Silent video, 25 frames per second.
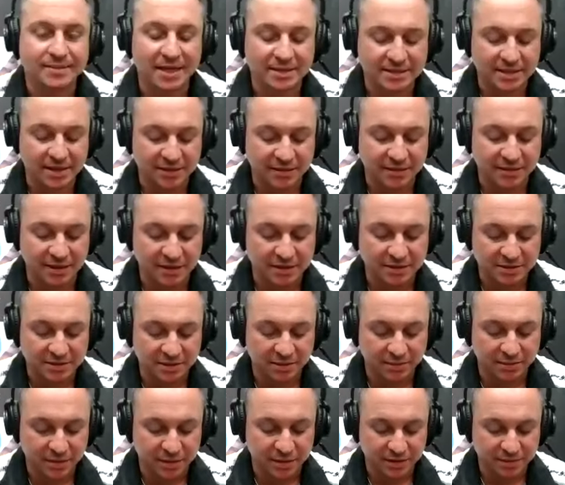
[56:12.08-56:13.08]
that's I think,
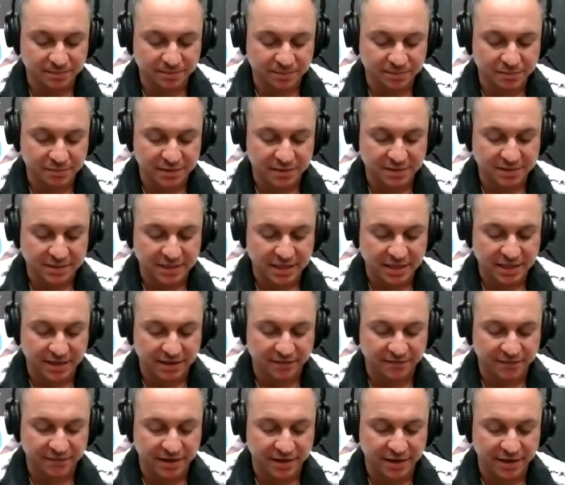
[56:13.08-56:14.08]
some of the, the side
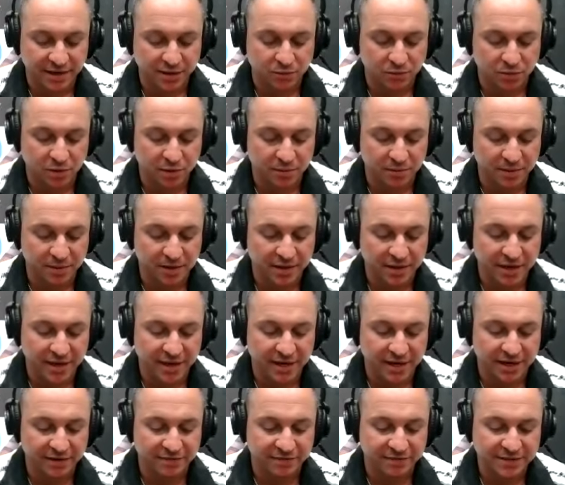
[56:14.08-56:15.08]
of it, and I don't want to be
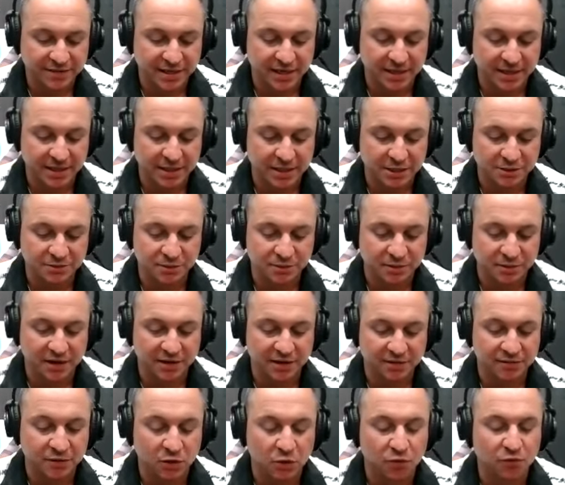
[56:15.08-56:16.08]
negative saying this, but I
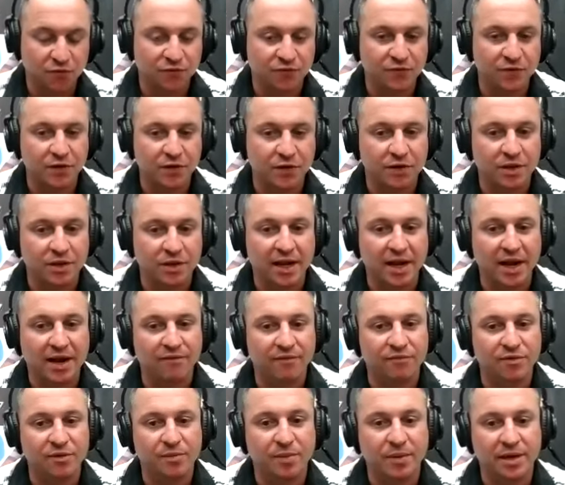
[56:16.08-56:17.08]
don't feel that
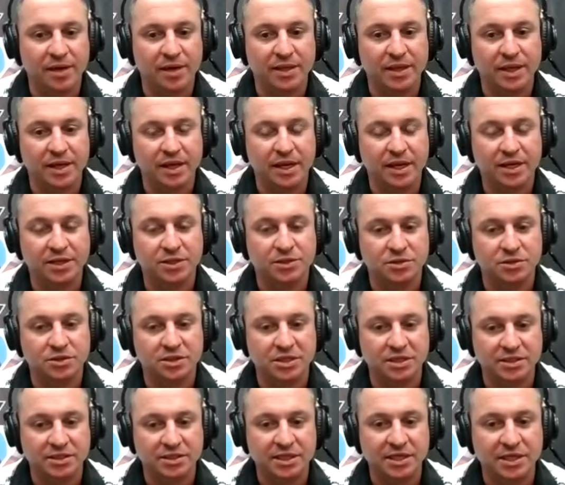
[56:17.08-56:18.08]
everybody that enters
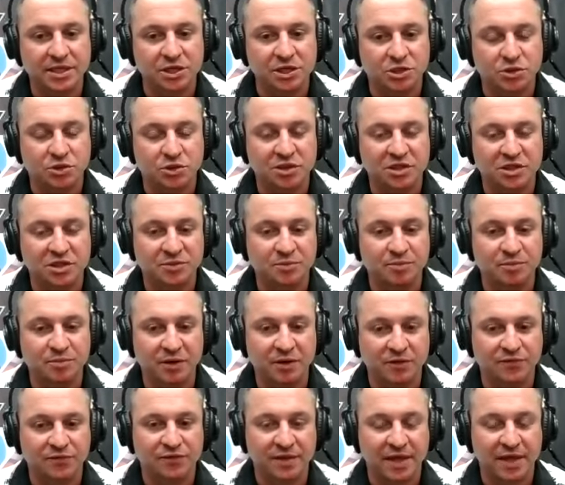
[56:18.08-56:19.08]
this industry is
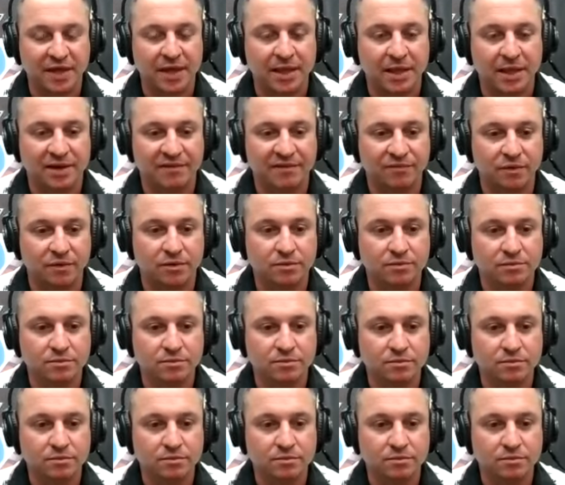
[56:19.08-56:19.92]
built for that level.